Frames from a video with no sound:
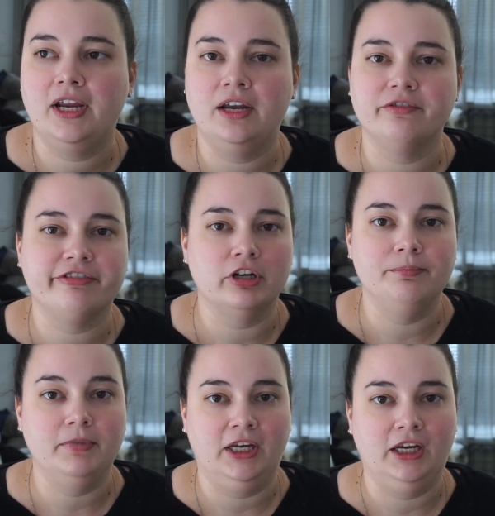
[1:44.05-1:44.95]
And for
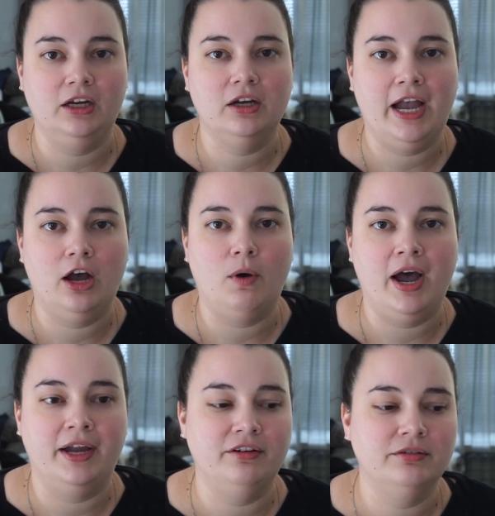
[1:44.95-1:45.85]
me, how
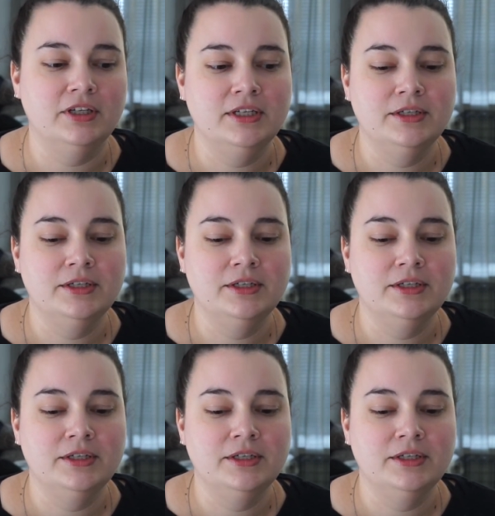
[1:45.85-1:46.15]
I